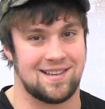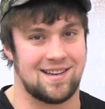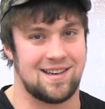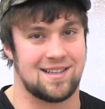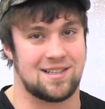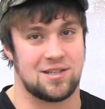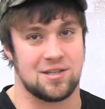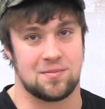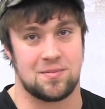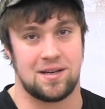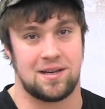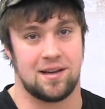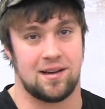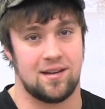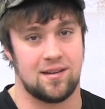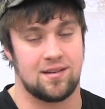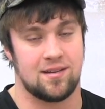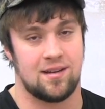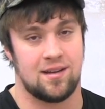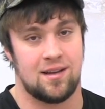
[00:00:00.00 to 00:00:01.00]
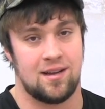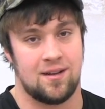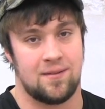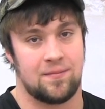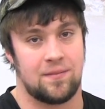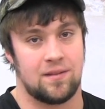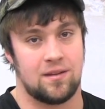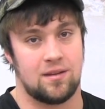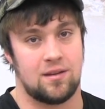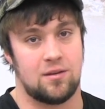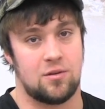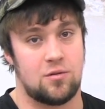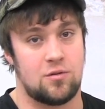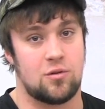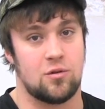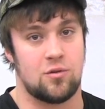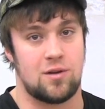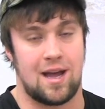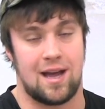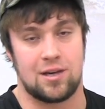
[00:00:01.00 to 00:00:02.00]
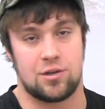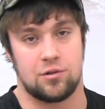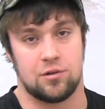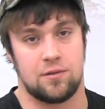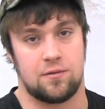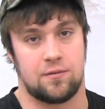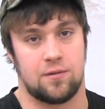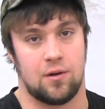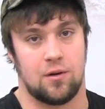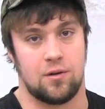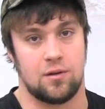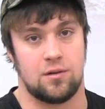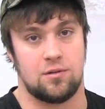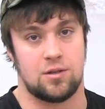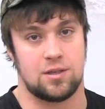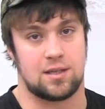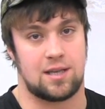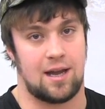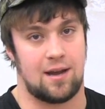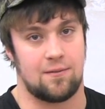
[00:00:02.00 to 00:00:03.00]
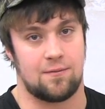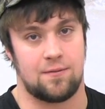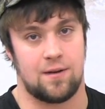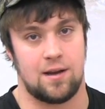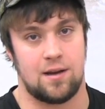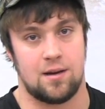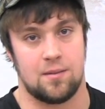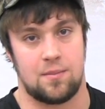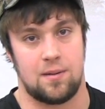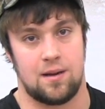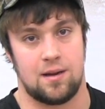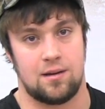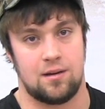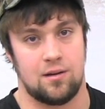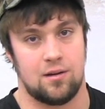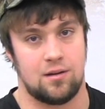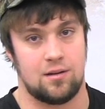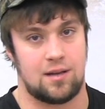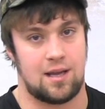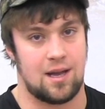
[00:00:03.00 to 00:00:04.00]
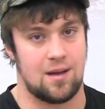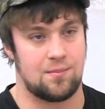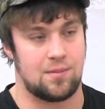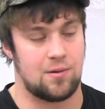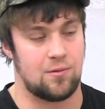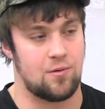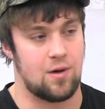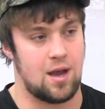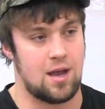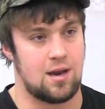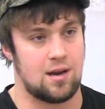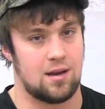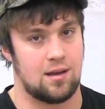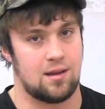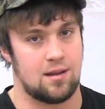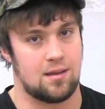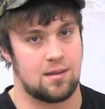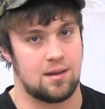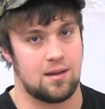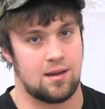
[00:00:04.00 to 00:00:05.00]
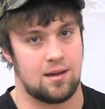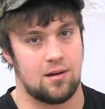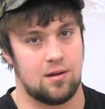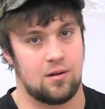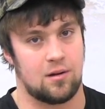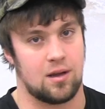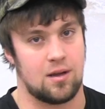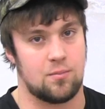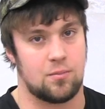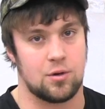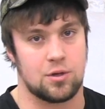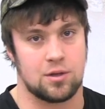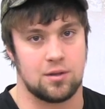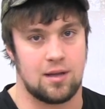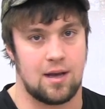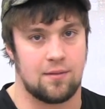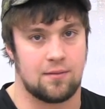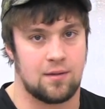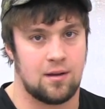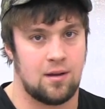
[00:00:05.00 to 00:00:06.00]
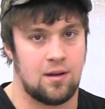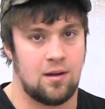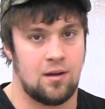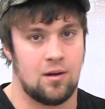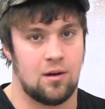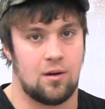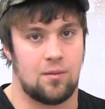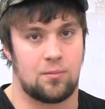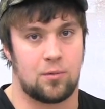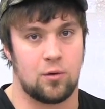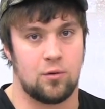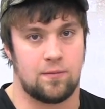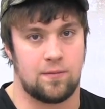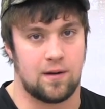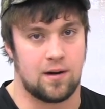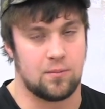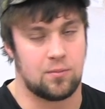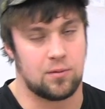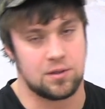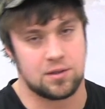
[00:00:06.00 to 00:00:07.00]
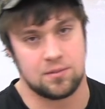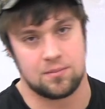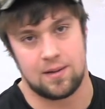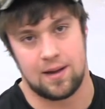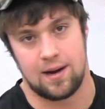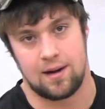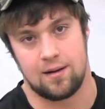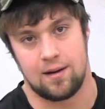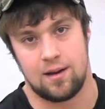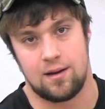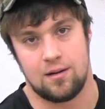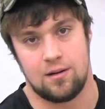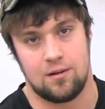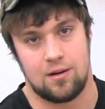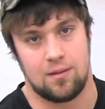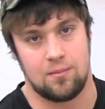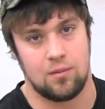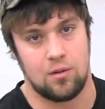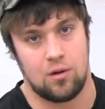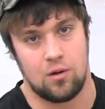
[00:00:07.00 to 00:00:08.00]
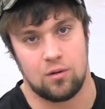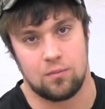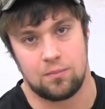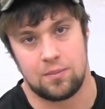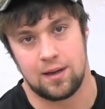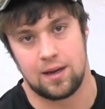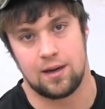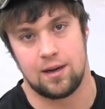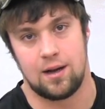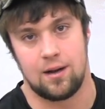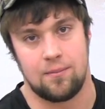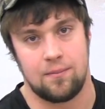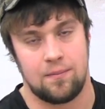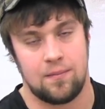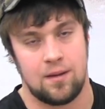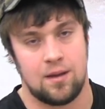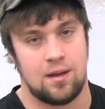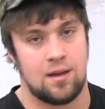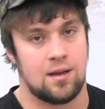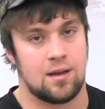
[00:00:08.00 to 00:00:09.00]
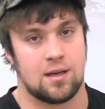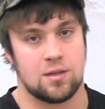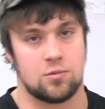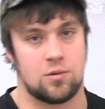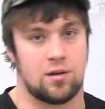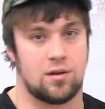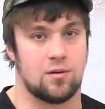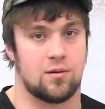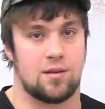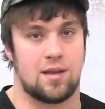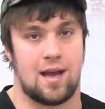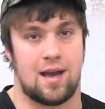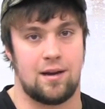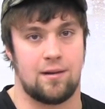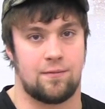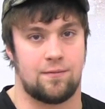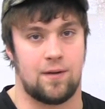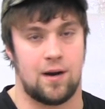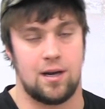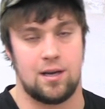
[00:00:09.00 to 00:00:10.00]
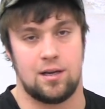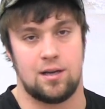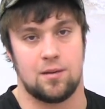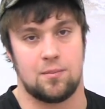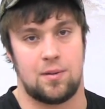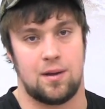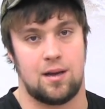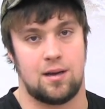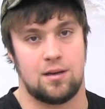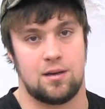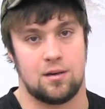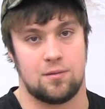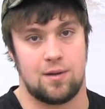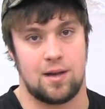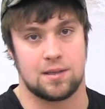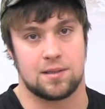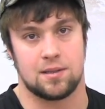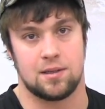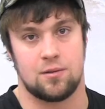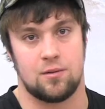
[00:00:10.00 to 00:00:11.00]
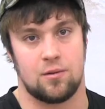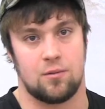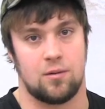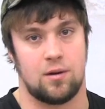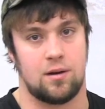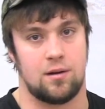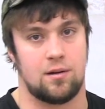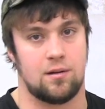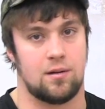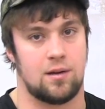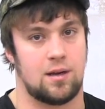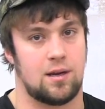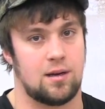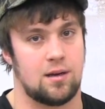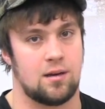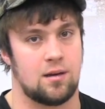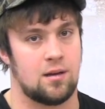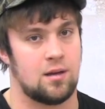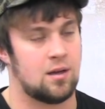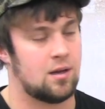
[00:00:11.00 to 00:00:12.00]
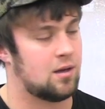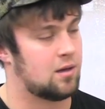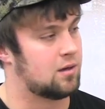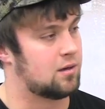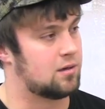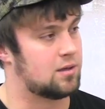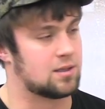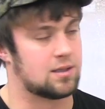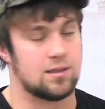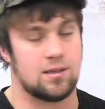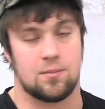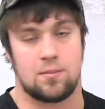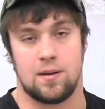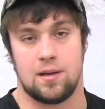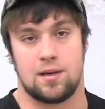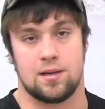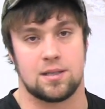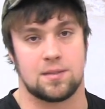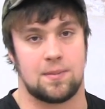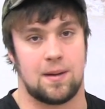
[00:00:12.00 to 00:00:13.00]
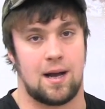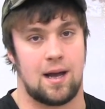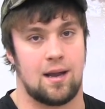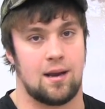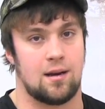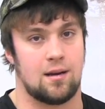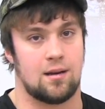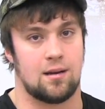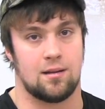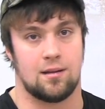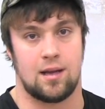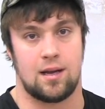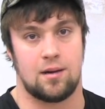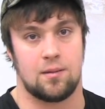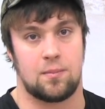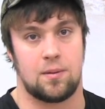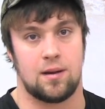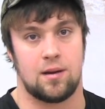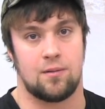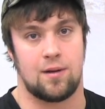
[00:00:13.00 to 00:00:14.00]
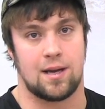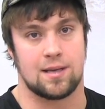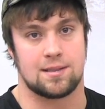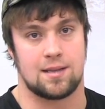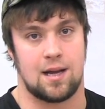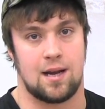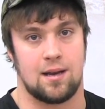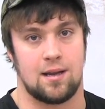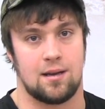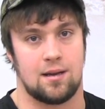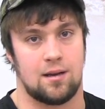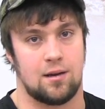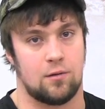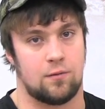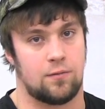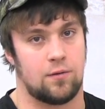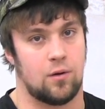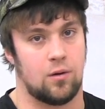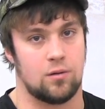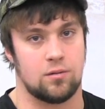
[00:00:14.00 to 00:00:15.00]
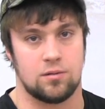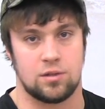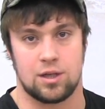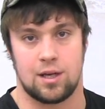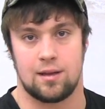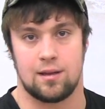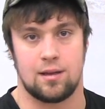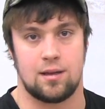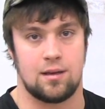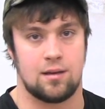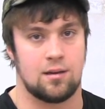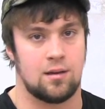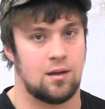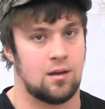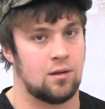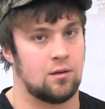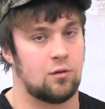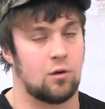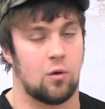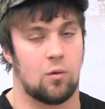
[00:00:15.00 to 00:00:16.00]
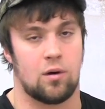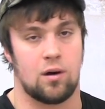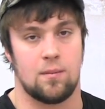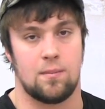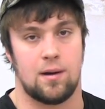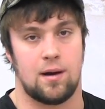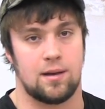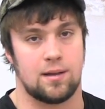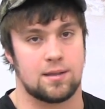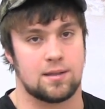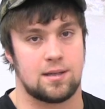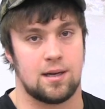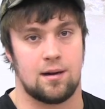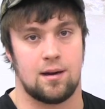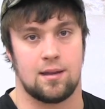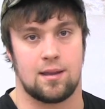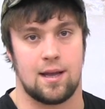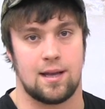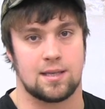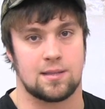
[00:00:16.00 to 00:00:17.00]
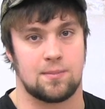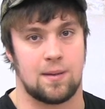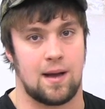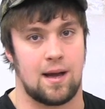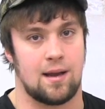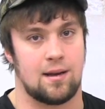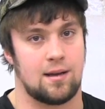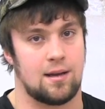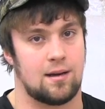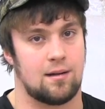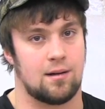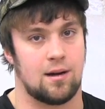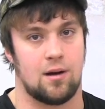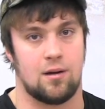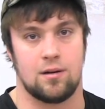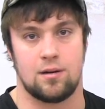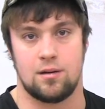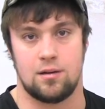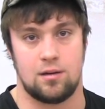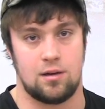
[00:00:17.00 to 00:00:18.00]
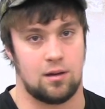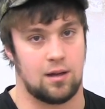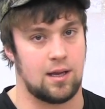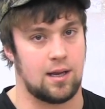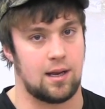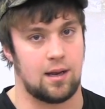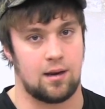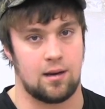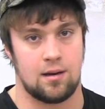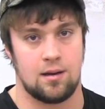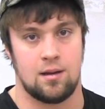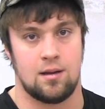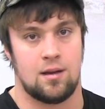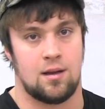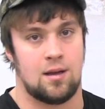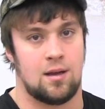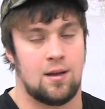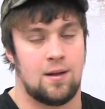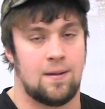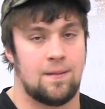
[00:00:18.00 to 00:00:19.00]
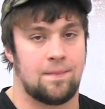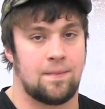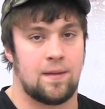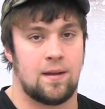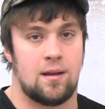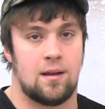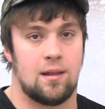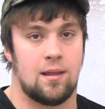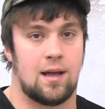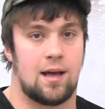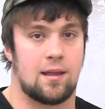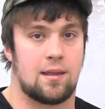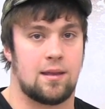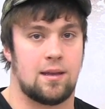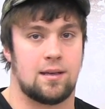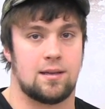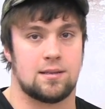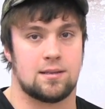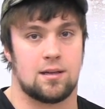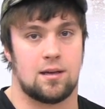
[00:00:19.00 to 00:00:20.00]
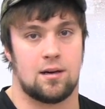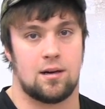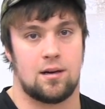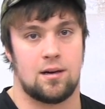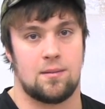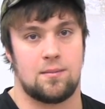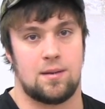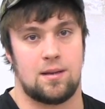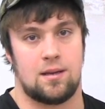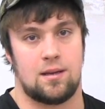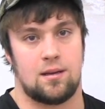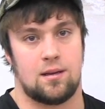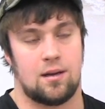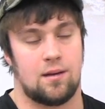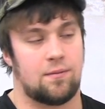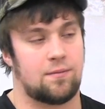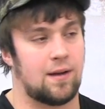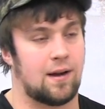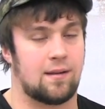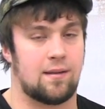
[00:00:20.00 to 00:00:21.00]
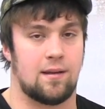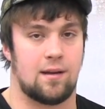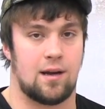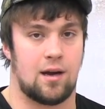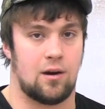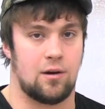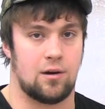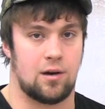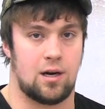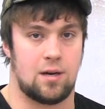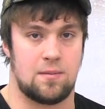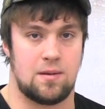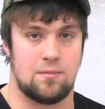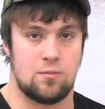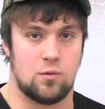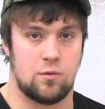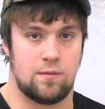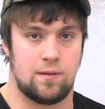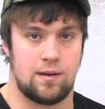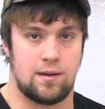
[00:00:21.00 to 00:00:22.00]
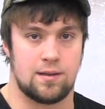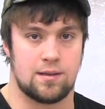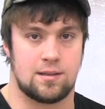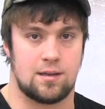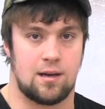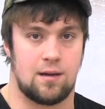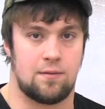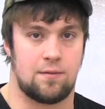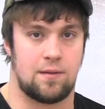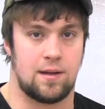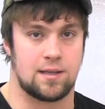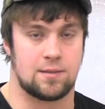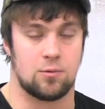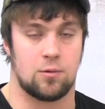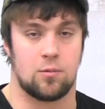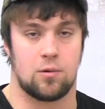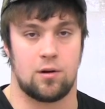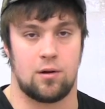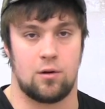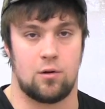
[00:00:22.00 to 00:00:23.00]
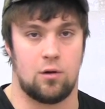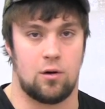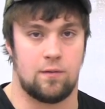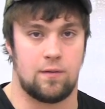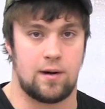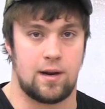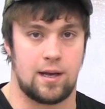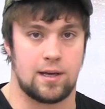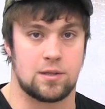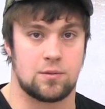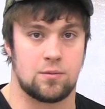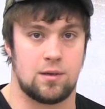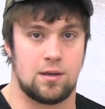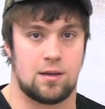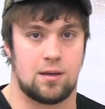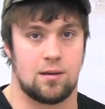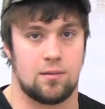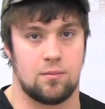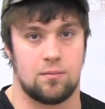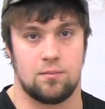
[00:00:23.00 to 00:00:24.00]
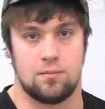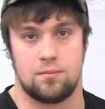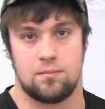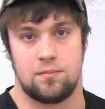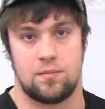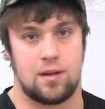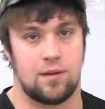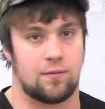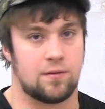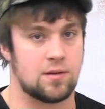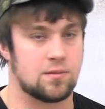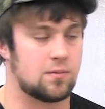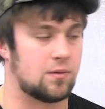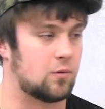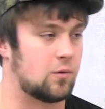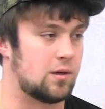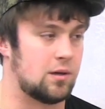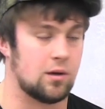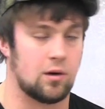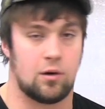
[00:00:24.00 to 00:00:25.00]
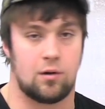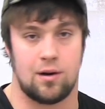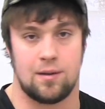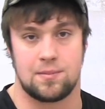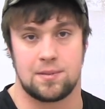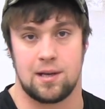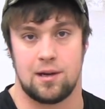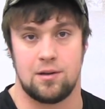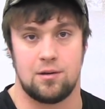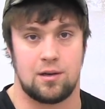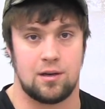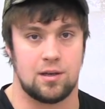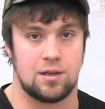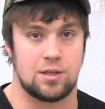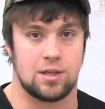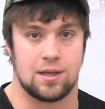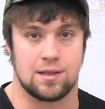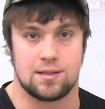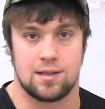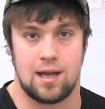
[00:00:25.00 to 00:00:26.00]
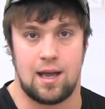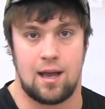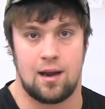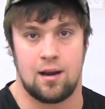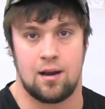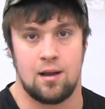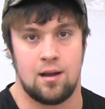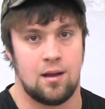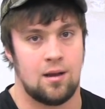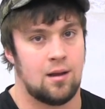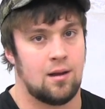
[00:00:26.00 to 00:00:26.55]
and it's just because you do naturally float. You just can't fight your pin. You know, you can't be right and then think, okay, push it left. Oh, too far, push it back right. Oh, I'm low, pick it up. Because when you're doing that, you're fighting your pin and you're wrestling with what you're doing, and you just need to pick your spot, let your pin rest on it. It'll float gently. Don't worry about it. Stare at that spot, in or out, you'll hit it. A lot of things are going to be affecting how you're going to be moving and stuff. That's what we're going to go over next week. Difference between your grips, how you can adjust that,